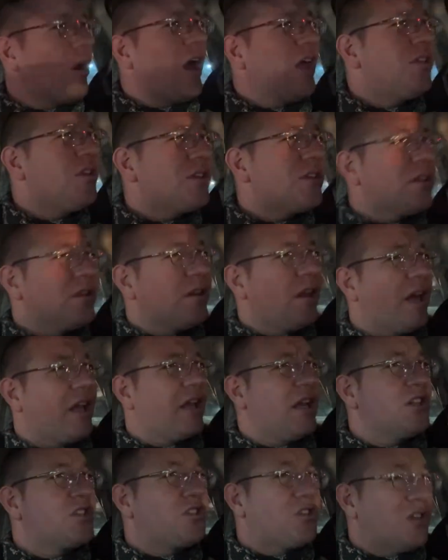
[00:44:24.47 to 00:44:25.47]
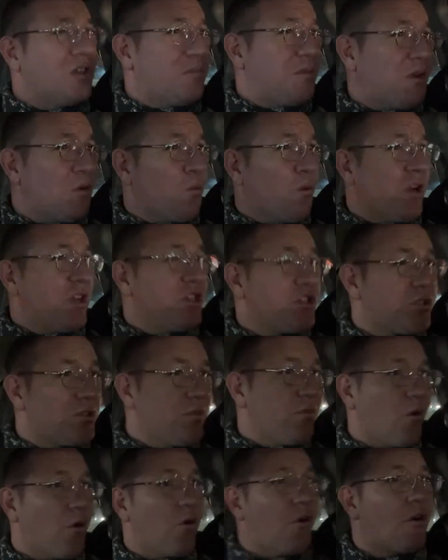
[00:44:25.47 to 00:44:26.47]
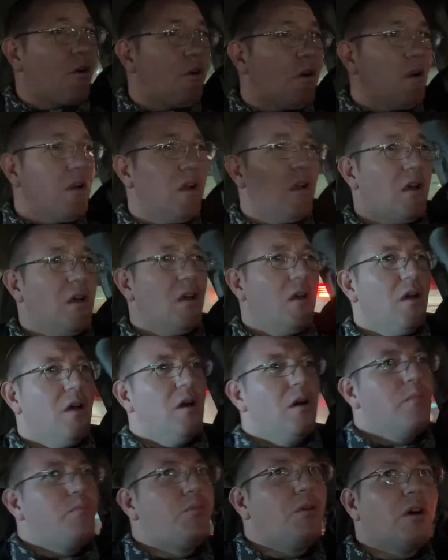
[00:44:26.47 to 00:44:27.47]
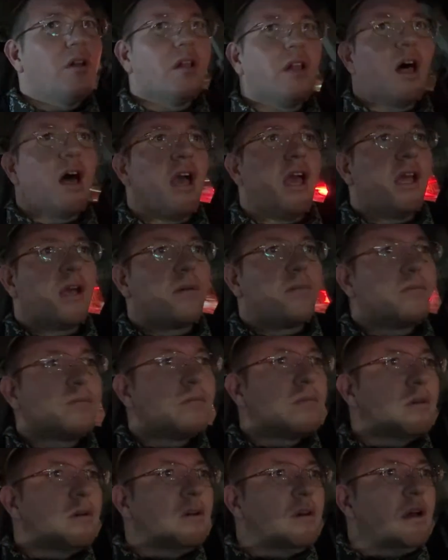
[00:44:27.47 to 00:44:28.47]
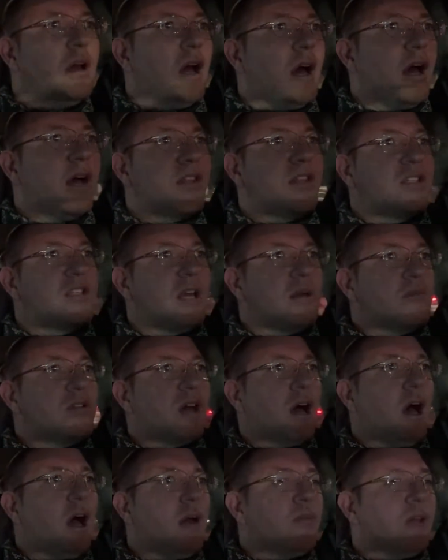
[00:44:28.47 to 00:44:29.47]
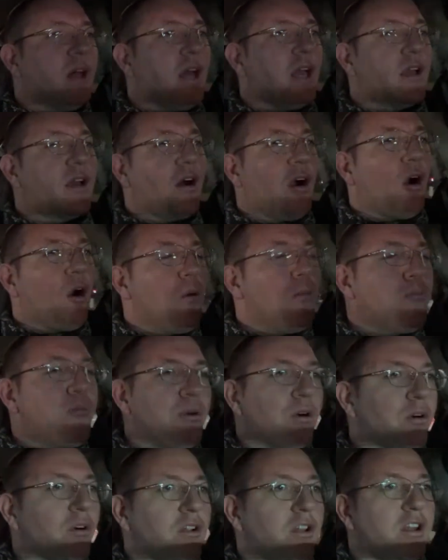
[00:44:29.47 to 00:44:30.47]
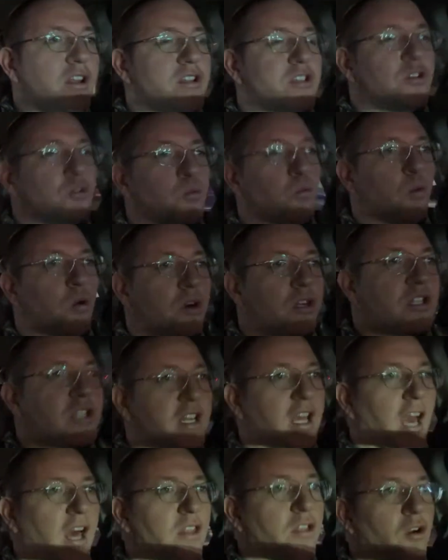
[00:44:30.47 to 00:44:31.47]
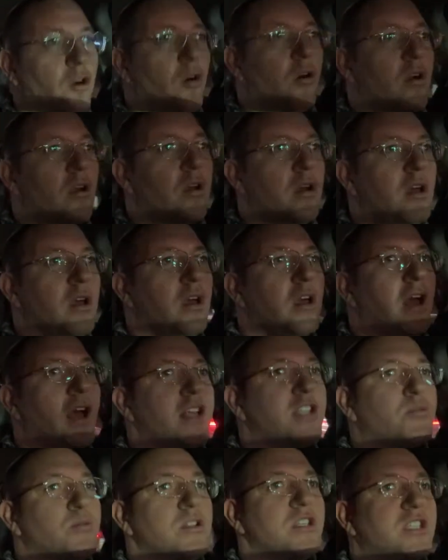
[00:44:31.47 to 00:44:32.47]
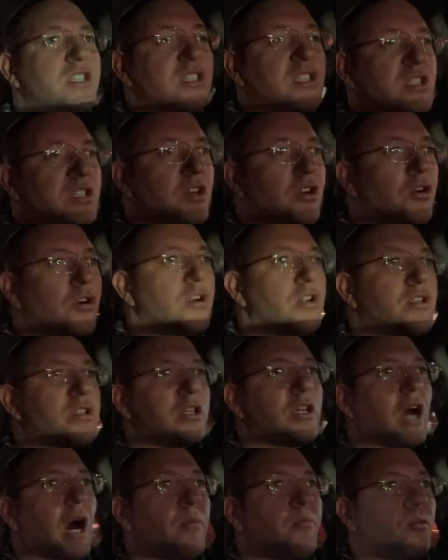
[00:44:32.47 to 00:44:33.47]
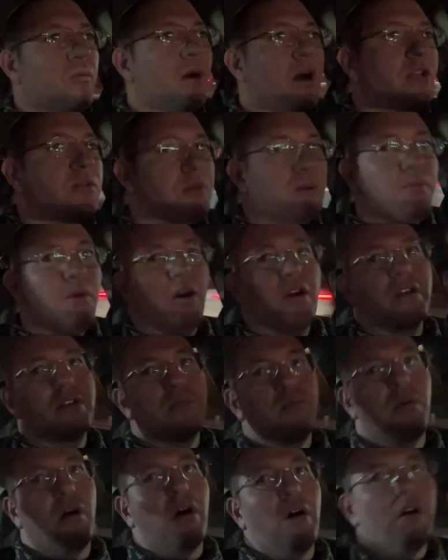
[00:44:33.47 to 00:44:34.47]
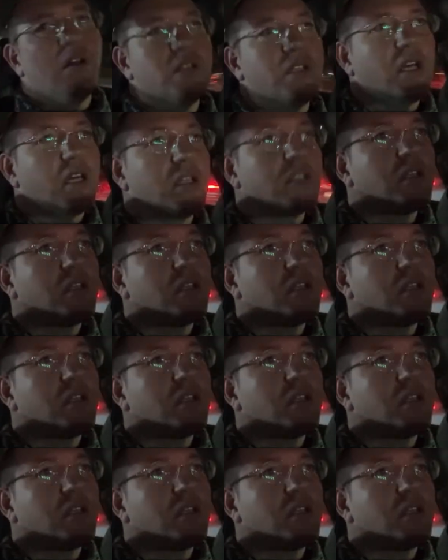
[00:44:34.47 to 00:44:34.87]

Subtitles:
think that, it's good to be a one-issue voter, but, at the same time, our ability to work together has been seriously compromised by partisan politics